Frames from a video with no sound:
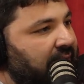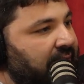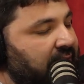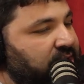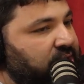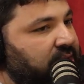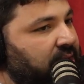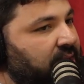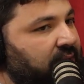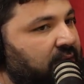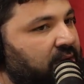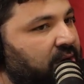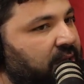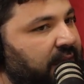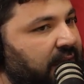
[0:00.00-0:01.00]
and I just
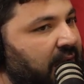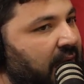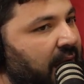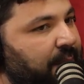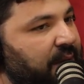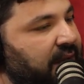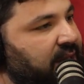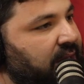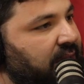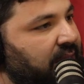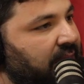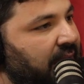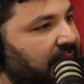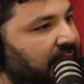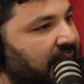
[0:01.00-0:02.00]
literally
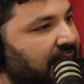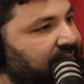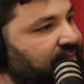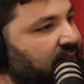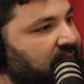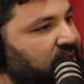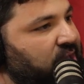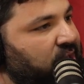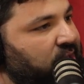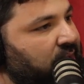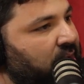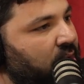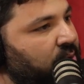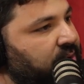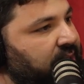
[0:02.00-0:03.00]
commented like
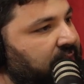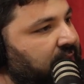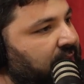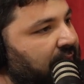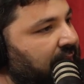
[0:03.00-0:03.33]
FAGGOT.